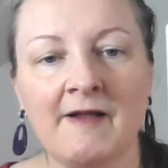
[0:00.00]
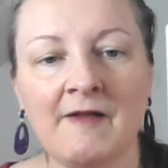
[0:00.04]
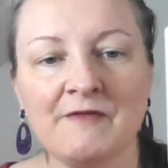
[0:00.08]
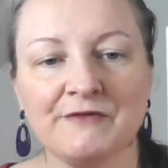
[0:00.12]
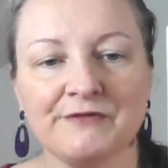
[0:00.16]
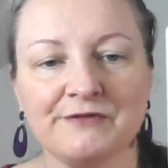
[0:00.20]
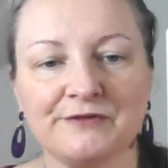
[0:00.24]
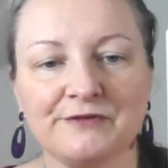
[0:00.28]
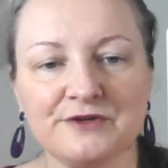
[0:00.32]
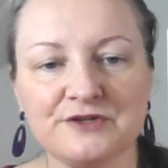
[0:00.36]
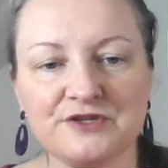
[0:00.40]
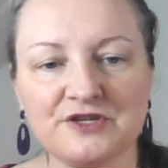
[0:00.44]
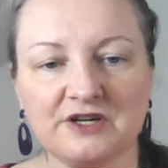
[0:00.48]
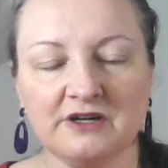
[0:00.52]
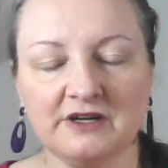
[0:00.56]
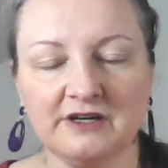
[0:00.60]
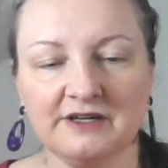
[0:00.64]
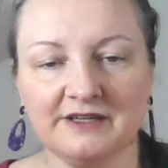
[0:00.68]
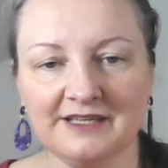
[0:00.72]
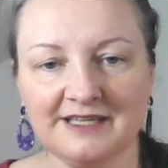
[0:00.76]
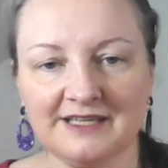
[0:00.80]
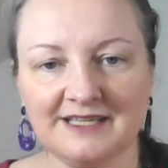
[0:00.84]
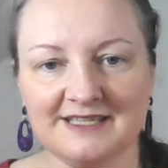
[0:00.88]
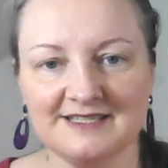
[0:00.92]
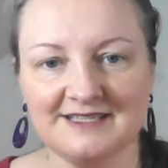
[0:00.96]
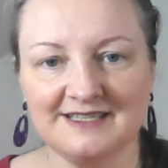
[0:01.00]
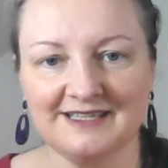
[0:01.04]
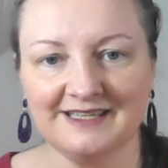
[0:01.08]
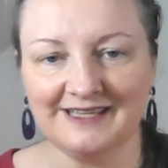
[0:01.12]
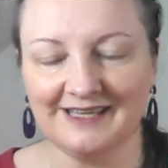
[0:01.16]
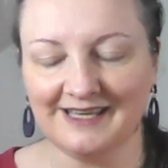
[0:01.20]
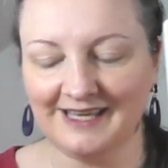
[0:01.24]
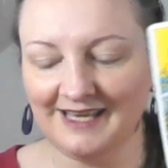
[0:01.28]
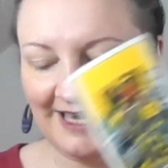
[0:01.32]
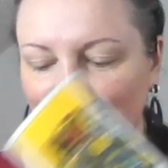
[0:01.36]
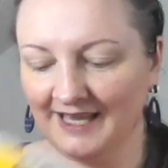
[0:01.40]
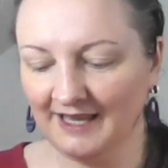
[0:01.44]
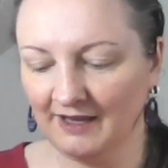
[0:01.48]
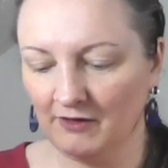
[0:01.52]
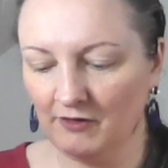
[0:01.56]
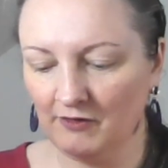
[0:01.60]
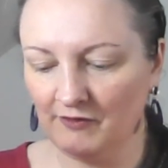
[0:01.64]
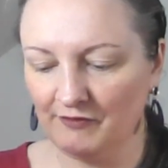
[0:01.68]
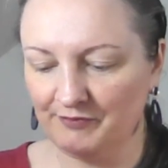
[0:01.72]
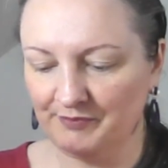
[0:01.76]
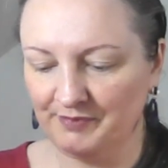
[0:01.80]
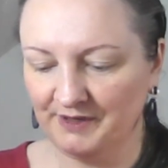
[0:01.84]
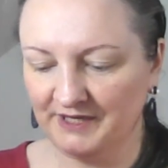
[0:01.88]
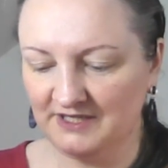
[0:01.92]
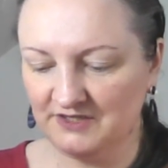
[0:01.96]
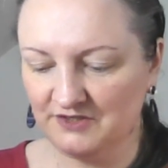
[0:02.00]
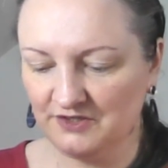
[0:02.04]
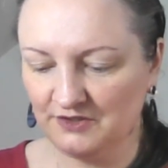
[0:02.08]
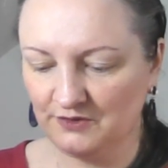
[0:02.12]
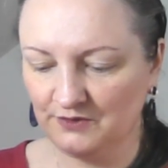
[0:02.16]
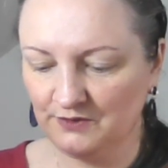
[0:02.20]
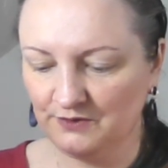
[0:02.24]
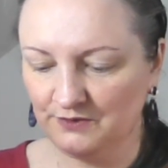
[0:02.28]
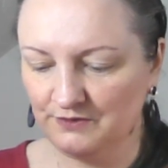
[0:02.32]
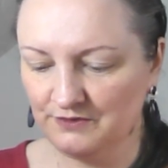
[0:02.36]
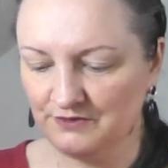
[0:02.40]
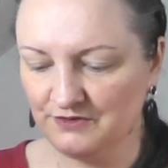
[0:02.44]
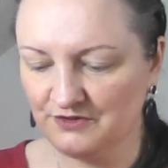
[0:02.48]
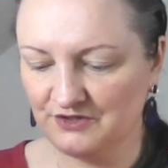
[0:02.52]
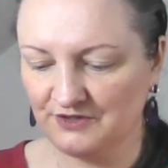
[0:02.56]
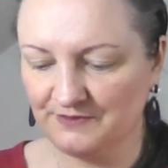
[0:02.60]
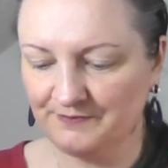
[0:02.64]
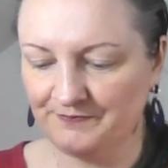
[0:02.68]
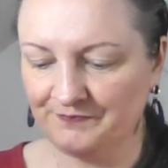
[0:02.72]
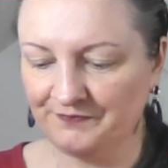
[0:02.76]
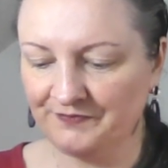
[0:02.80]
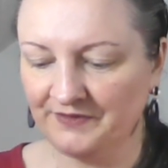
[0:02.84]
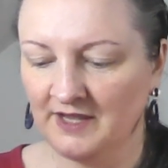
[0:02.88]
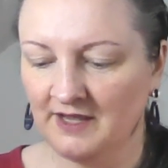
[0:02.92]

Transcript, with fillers: First card is the King of Pentacles.